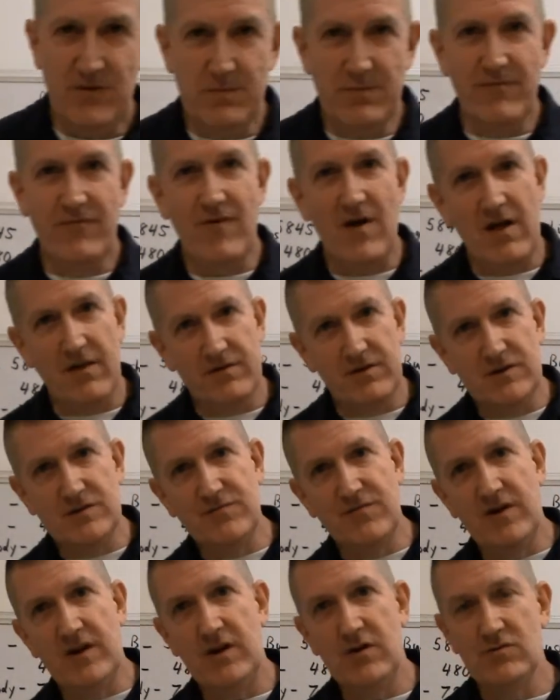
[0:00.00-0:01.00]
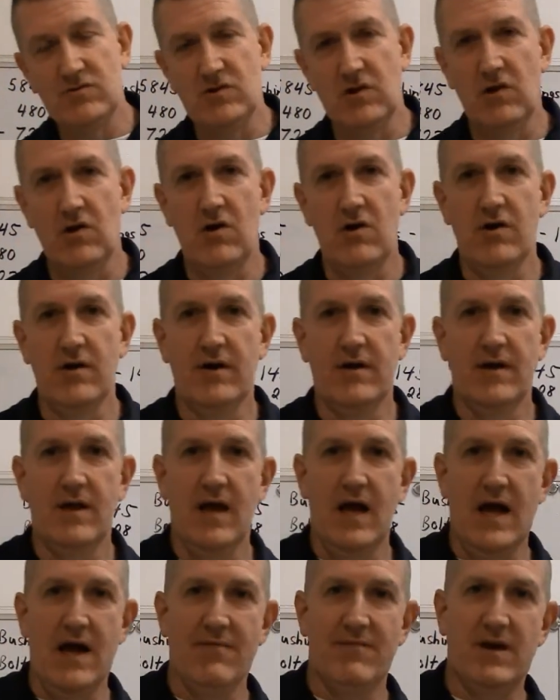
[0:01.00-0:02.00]
you've been following these videos along,
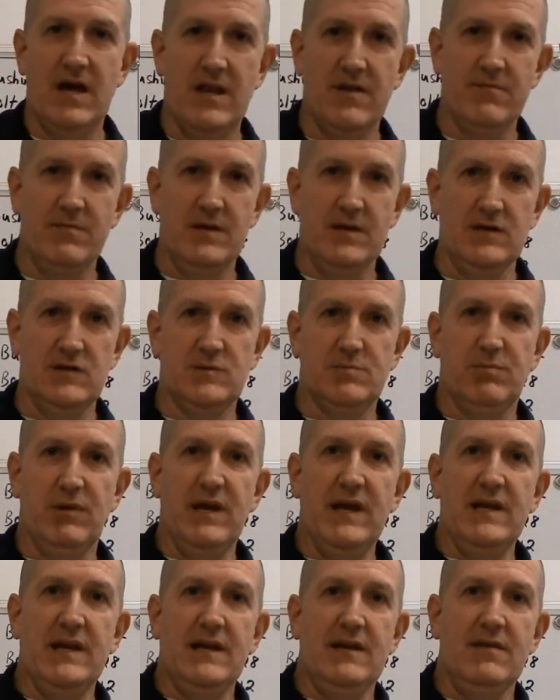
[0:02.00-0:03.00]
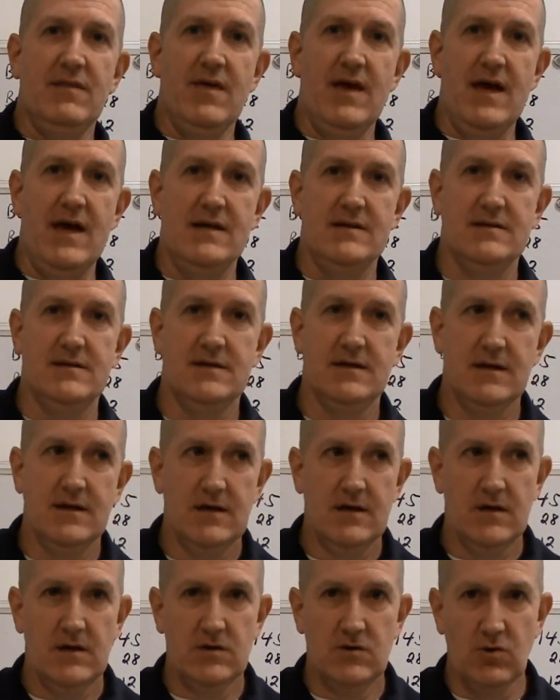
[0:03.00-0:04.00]
I've kind of been explaining that
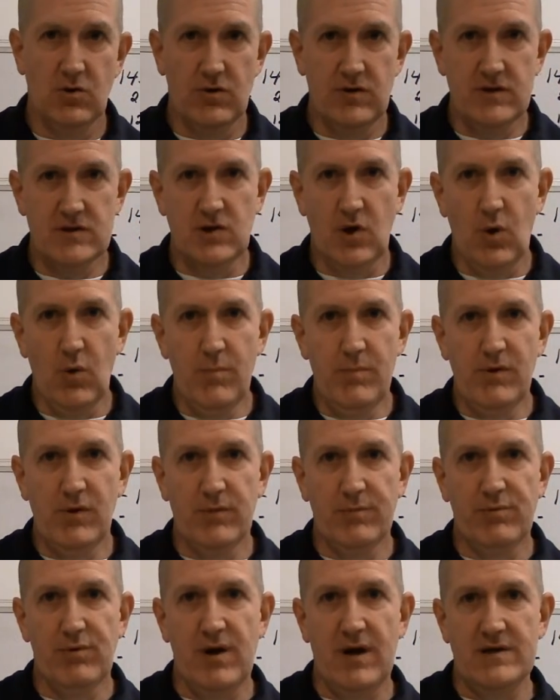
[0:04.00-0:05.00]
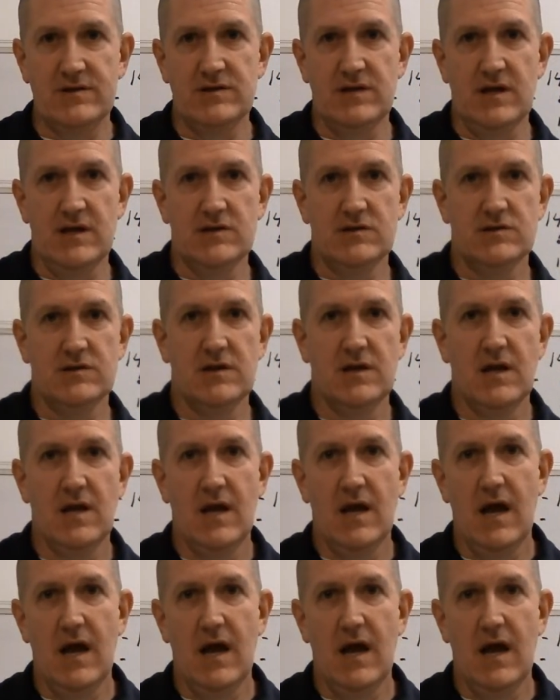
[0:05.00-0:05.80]
during this whole build process,